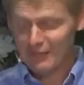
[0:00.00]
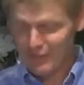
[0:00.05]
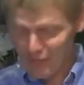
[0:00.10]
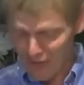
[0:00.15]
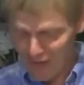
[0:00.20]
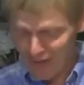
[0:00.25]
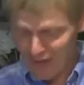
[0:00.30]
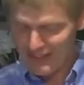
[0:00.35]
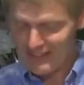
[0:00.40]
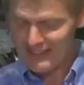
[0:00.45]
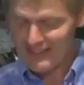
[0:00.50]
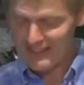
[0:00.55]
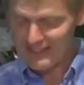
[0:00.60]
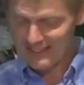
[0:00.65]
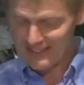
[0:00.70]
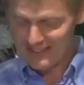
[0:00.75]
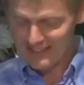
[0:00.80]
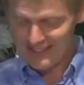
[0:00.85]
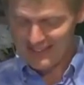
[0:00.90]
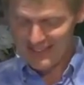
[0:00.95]
darkness,
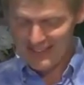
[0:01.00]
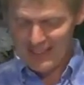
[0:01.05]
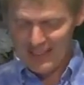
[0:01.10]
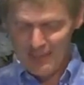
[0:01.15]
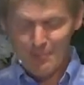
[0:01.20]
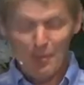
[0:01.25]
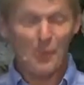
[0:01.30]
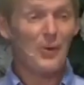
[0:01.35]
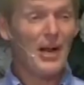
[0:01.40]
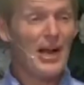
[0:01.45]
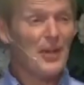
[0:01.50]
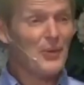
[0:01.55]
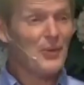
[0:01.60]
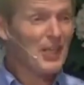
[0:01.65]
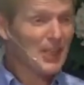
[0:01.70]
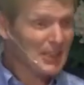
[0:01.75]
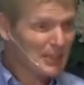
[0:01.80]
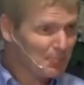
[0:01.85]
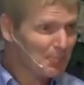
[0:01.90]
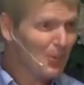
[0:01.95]
but rather
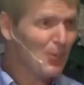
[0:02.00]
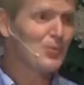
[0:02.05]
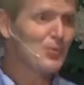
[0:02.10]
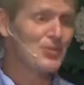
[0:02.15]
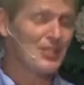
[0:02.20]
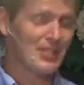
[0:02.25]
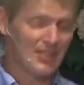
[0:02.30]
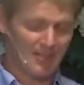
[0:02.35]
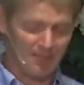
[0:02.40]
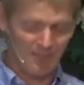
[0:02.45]
expose them.